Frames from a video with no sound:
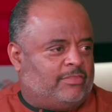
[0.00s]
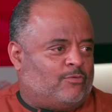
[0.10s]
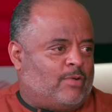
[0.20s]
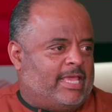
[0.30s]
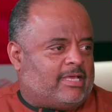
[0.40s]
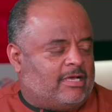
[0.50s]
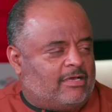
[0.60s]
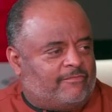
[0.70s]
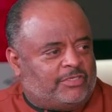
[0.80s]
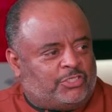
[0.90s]
in the wake
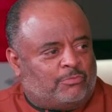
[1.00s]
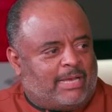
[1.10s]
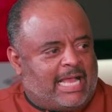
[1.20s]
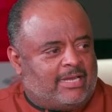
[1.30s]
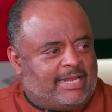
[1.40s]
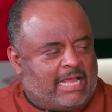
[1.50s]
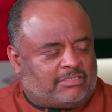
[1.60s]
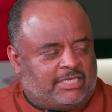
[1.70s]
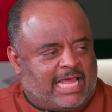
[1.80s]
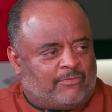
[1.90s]
of Joe Biden
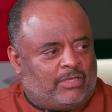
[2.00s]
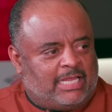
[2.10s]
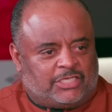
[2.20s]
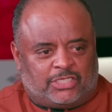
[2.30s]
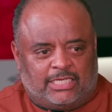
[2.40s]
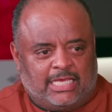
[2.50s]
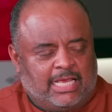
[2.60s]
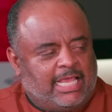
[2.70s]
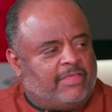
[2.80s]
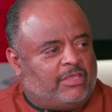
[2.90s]
announcing not reelection
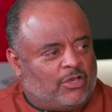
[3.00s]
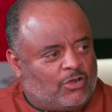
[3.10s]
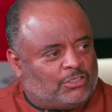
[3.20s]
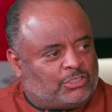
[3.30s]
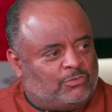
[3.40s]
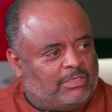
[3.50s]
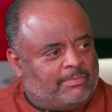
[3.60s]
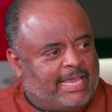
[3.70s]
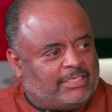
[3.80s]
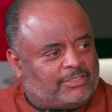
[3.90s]
and then her assuming the
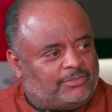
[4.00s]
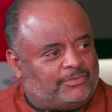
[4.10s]
mantle.